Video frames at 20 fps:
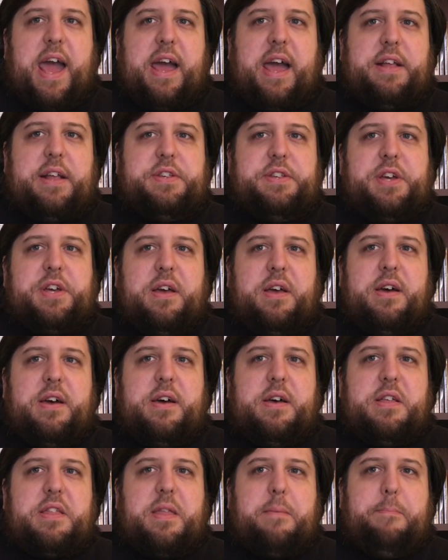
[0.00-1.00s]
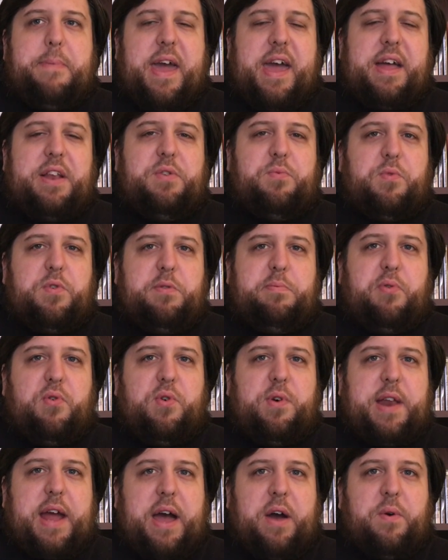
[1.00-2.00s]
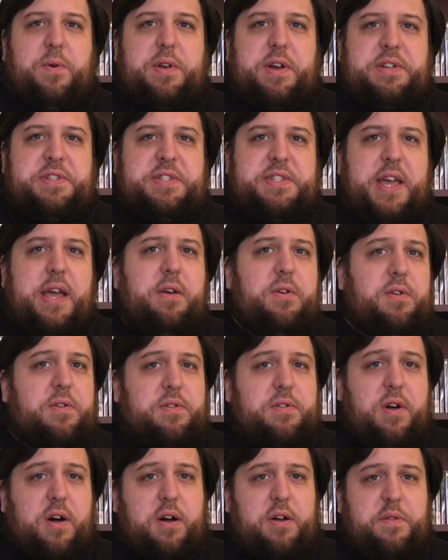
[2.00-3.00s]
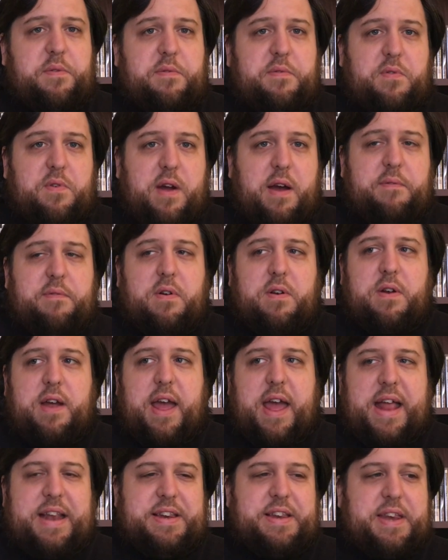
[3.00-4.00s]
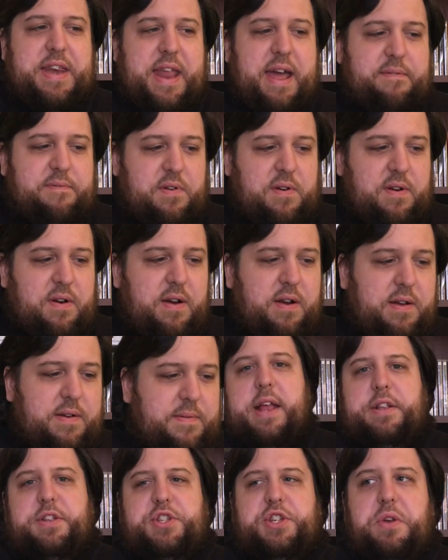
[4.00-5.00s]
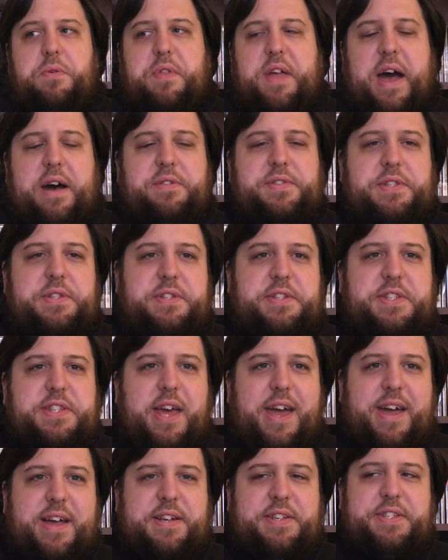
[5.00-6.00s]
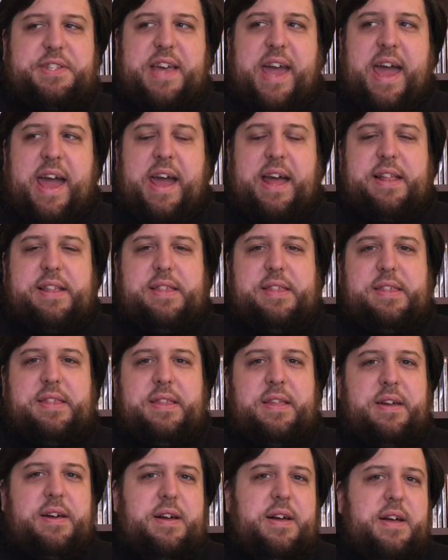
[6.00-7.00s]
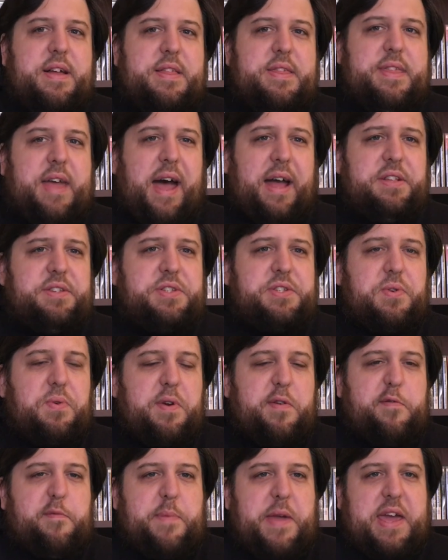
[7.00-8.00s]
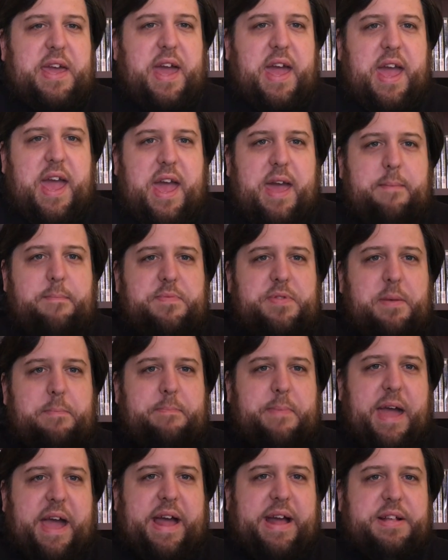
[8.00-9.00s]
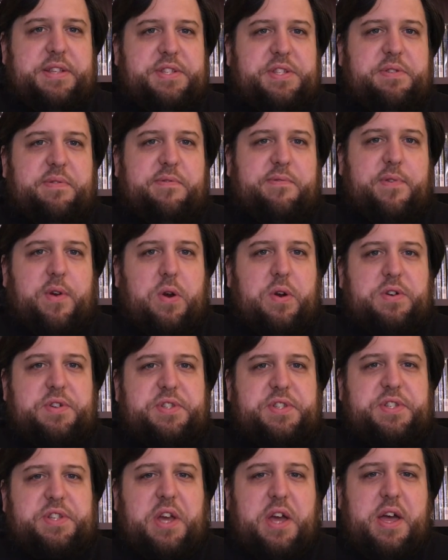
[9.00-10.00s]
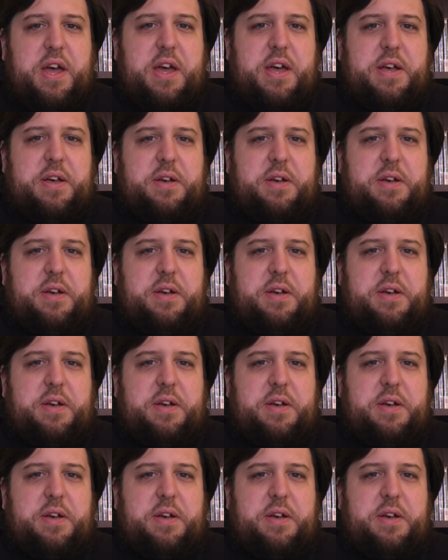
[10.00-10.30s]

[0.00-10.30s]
And the band would put out a single called Forever and Never in 2006, and that sort of became the band's first